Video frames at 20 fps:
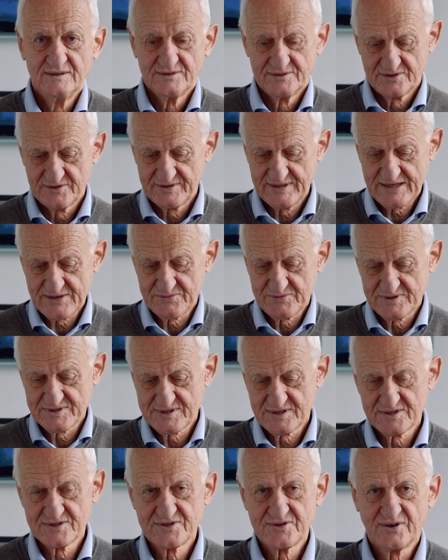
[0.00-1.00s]
So that was
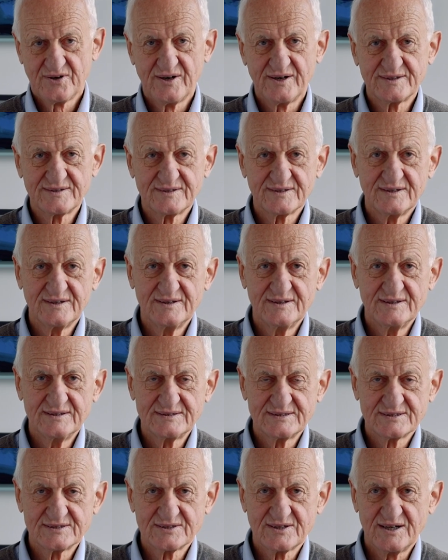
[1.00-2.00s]
a short
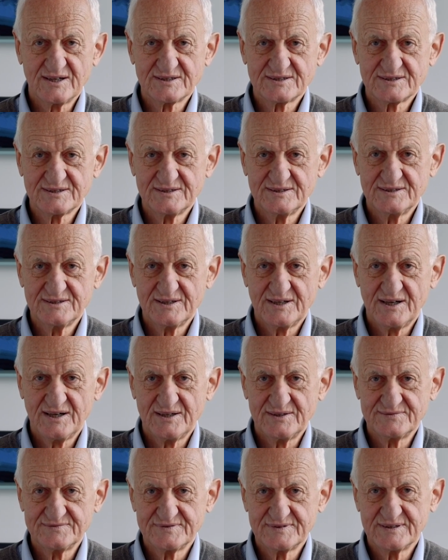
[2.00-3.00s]
discussion
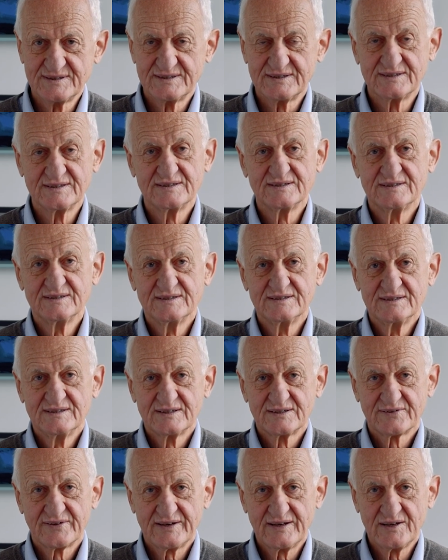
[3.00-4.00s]
of
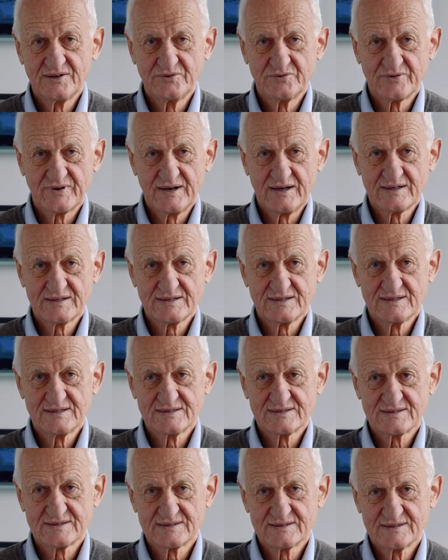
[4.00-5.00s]
cranial
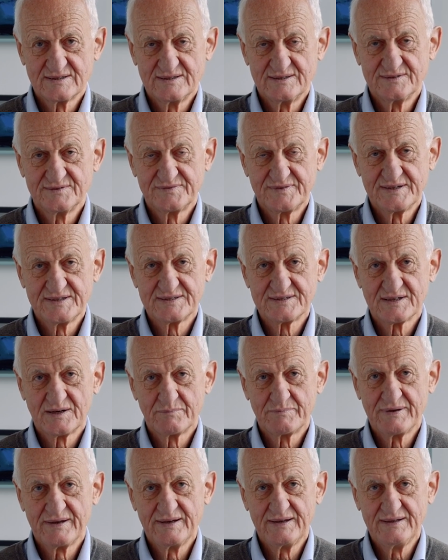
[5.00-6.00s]
neuralgias, facial
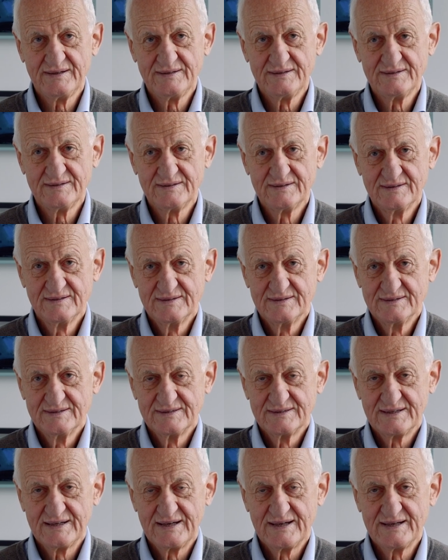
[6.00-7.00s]
pain,
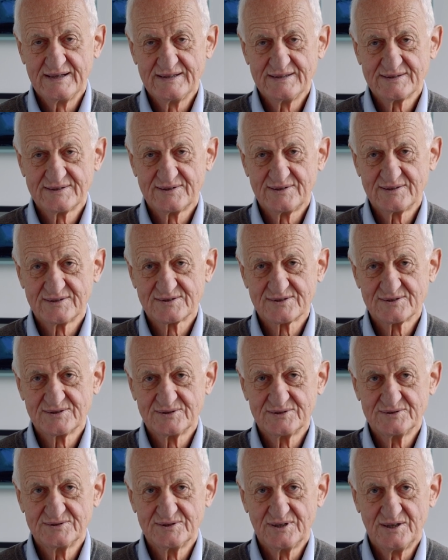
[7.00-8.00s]
and
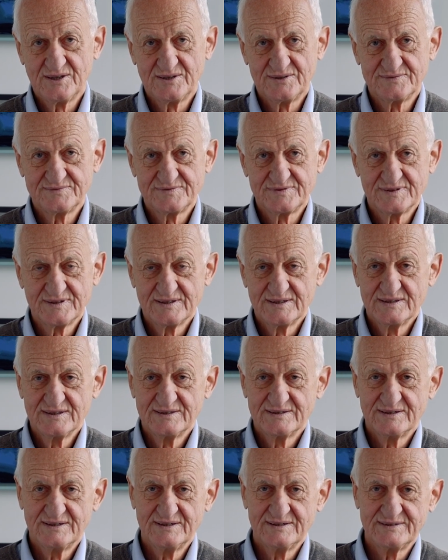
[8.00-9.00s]
also of
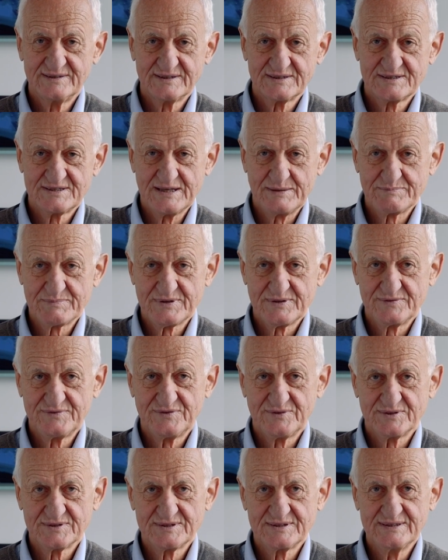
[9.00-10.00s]
the chapter
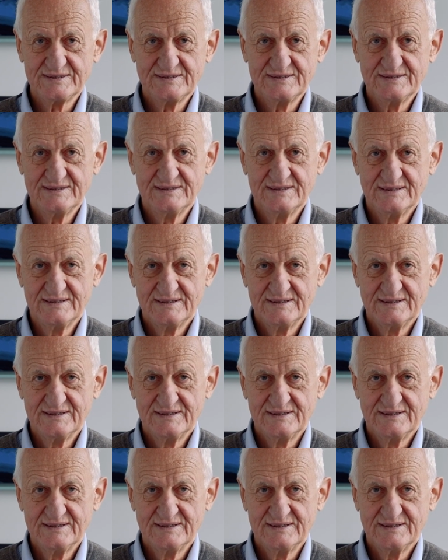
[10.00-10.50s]
14